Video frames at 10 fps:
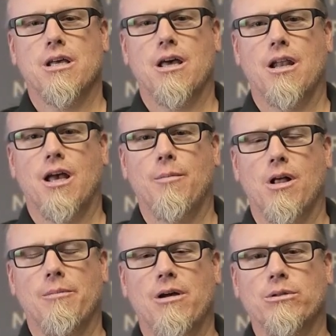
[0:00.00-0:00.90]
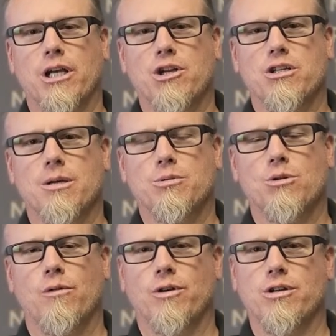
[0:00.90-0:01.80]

that I'm all about relationships over